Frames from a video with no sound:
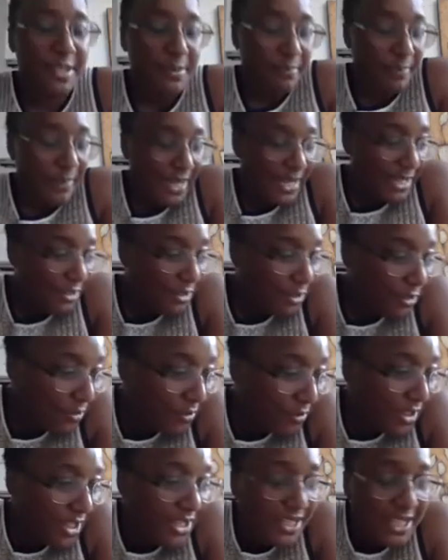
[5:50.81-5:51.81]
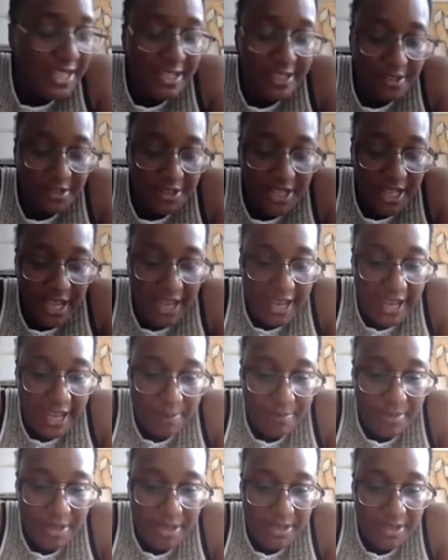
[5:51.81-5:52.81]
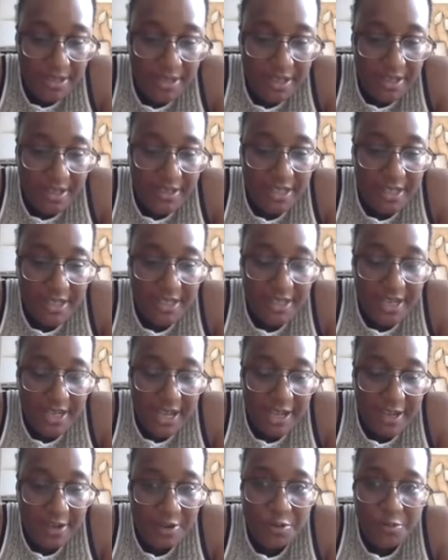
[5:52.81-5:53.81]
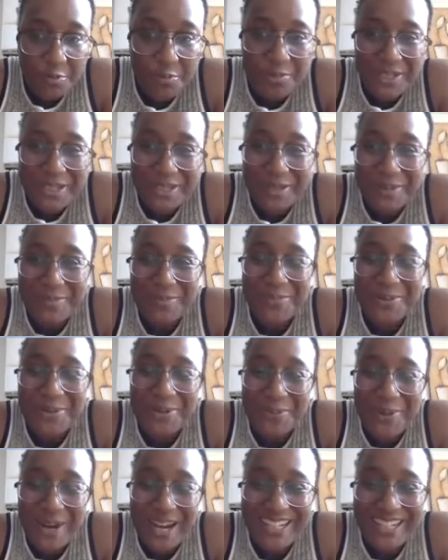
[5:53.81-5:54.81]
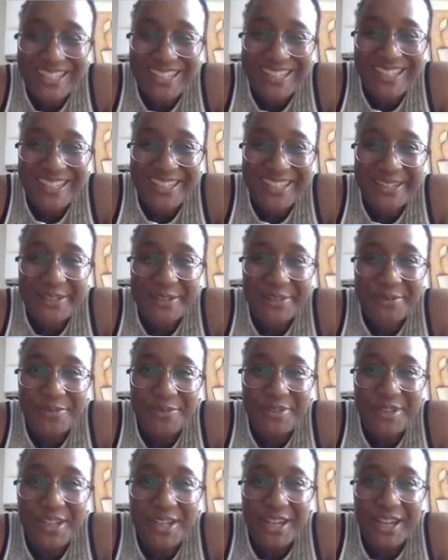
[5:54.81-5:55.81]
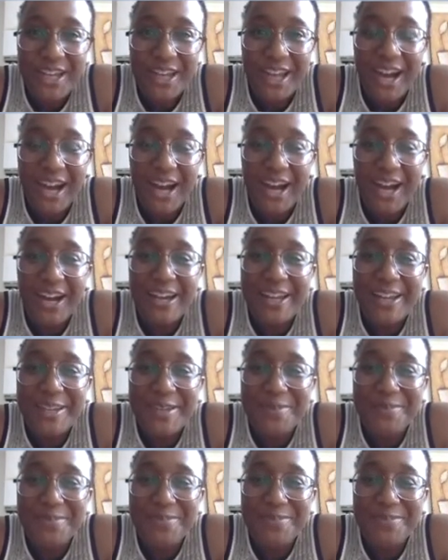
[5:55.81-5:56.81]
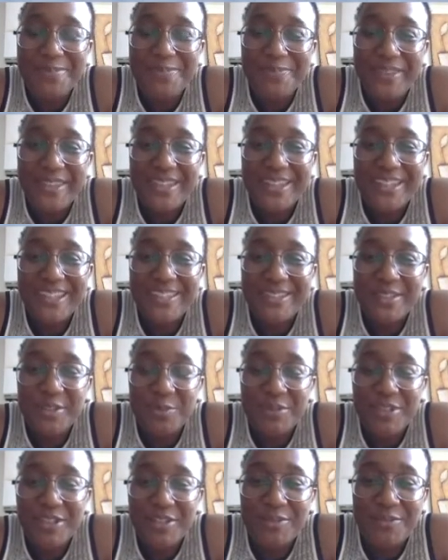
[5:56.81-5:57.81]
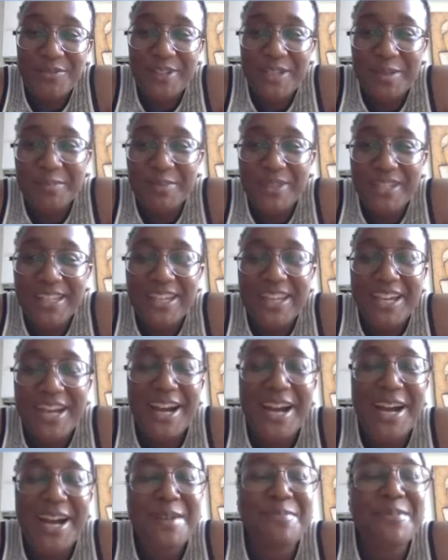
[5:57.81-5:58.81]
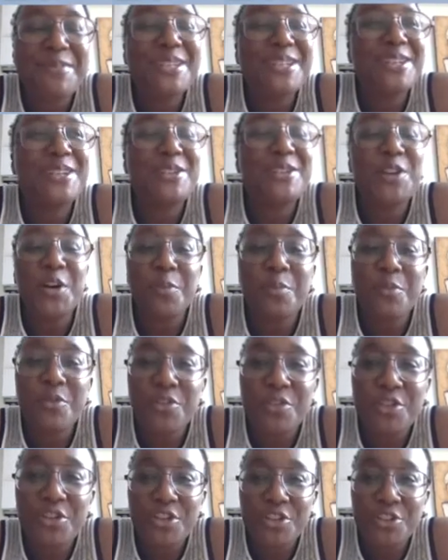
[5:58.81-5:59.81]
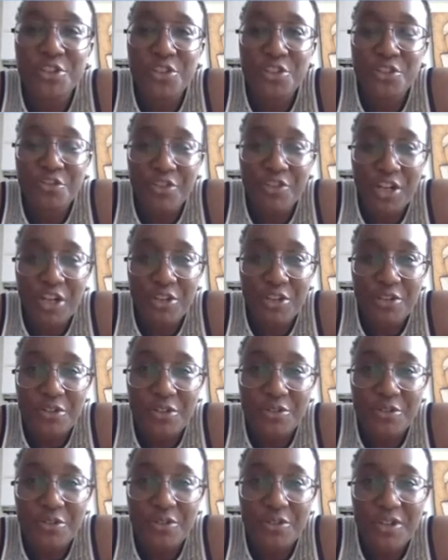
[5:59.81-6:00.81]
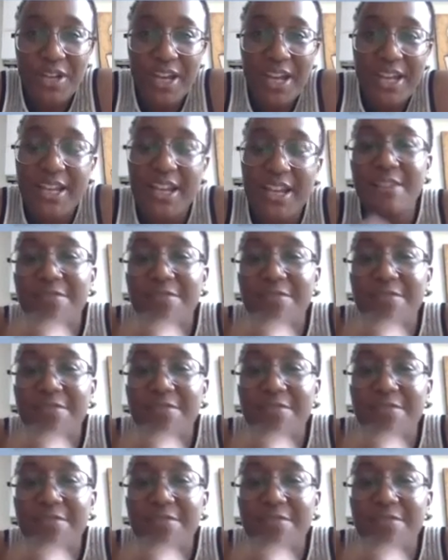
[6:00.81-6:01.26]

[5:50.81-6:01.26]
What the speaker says: about the nail on the hammer, that now being proactive, I'm sort of laughing at me. I'm in a lot more control, and I